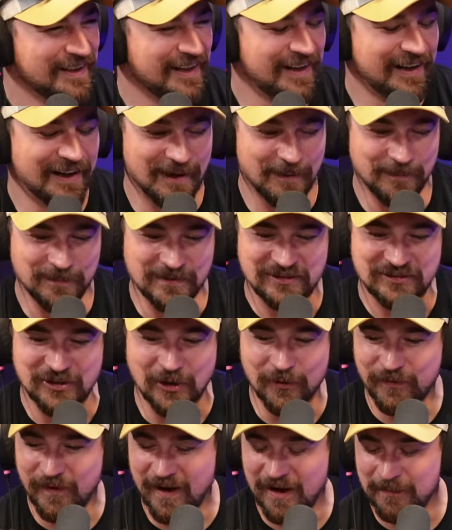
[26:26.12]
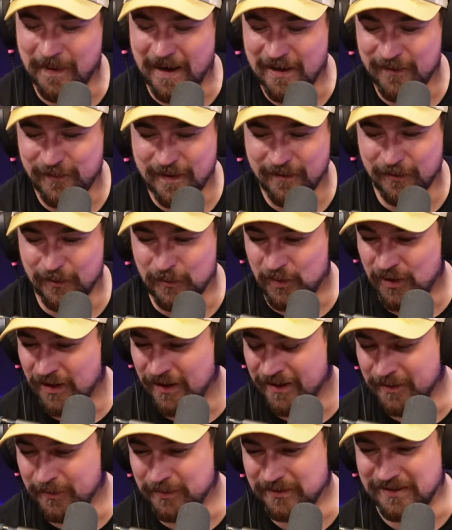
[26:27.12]
Um, so far, my favorite
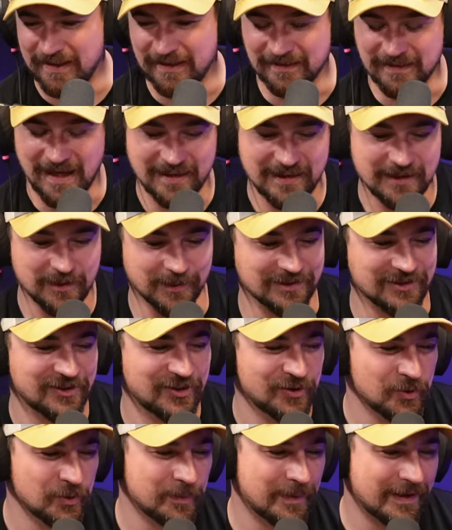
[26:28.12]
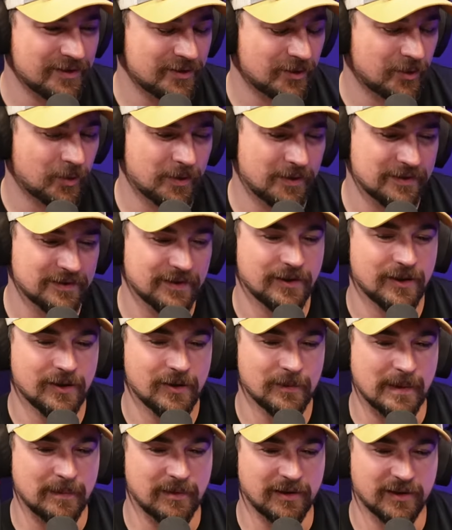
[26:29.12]
one, it was like, I think it was two major orders ago,
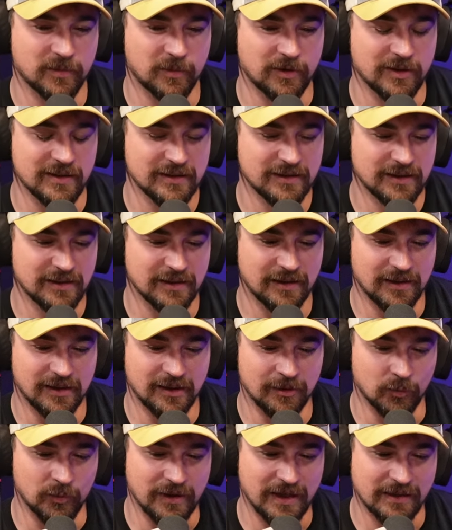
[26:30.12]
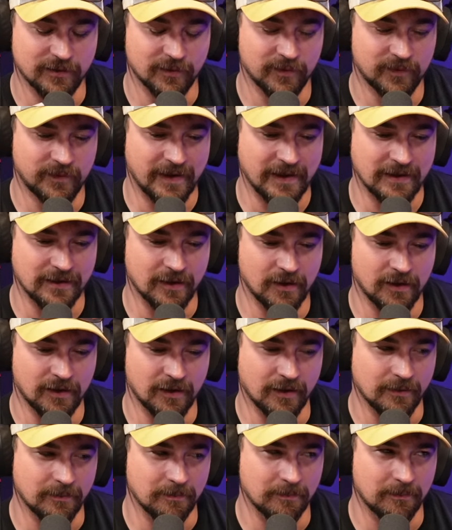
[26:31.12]
maybe three. Um, we had to fight
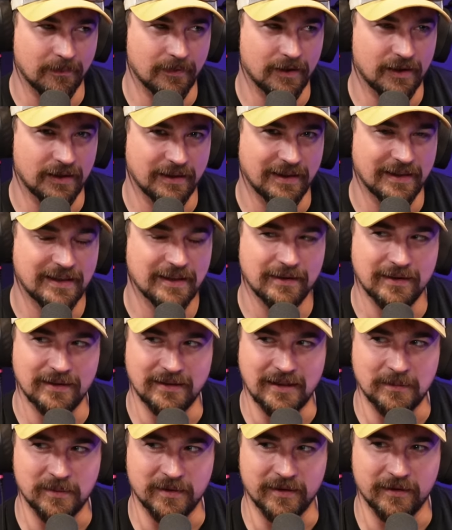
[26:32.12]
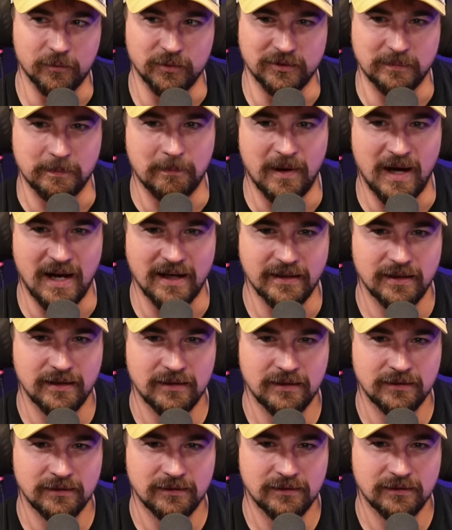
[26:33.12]
on, I think it, the name of it was Maya,
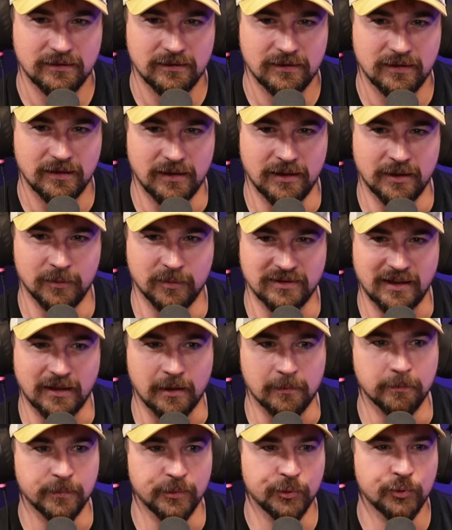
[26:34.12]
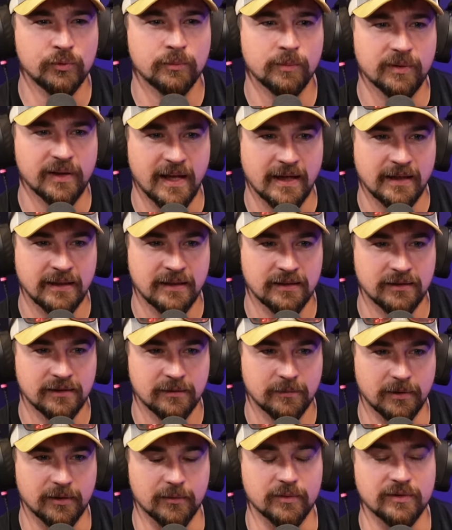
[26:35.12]
and it was like a moon planet,
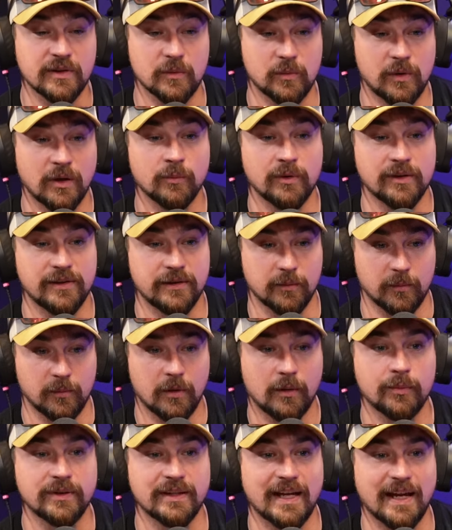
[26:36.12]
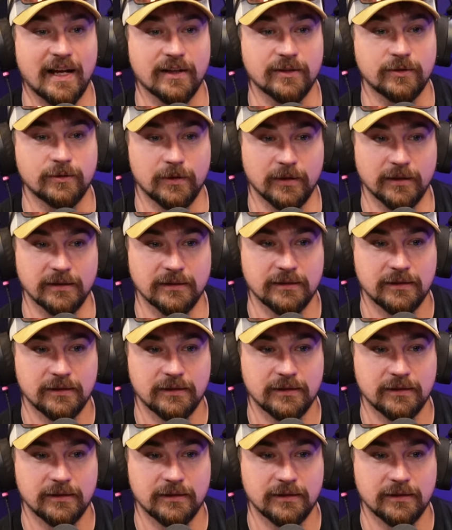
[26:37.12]
but it was the one oh. with one with the asteroids.